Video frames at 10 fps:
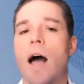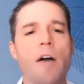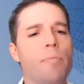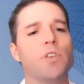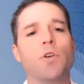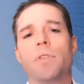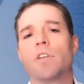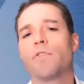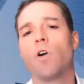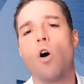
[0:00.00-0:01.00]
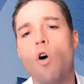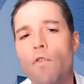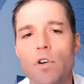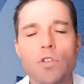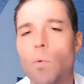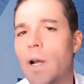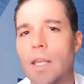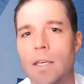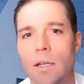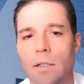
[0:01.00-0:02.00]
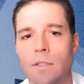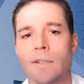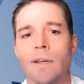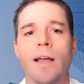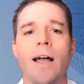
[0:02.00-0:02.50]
I've been doing this for over 20 years.